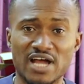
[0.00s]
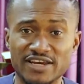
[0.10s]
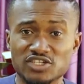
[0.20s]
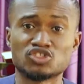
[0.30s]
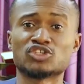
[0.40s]

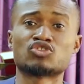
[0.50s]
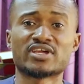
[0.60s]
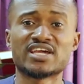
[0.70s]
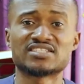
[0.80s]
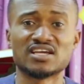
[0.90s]
and is not
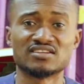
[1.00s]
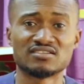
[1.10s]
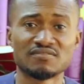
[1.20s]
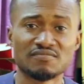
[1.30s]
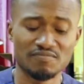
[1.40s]
truncated.
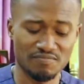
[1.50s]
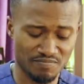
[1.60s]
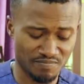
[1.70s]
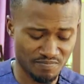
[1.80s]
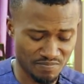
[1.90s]

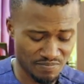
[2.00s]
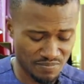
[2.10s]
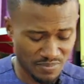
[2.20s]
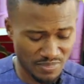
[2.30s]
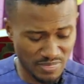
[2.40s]

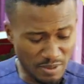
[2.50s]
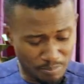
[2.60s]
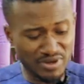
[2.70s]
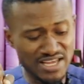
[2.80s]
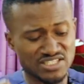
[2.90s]
The
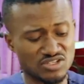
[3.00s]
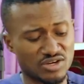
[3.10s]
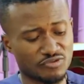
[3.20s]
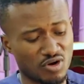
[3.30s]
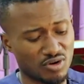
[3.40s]
blessing of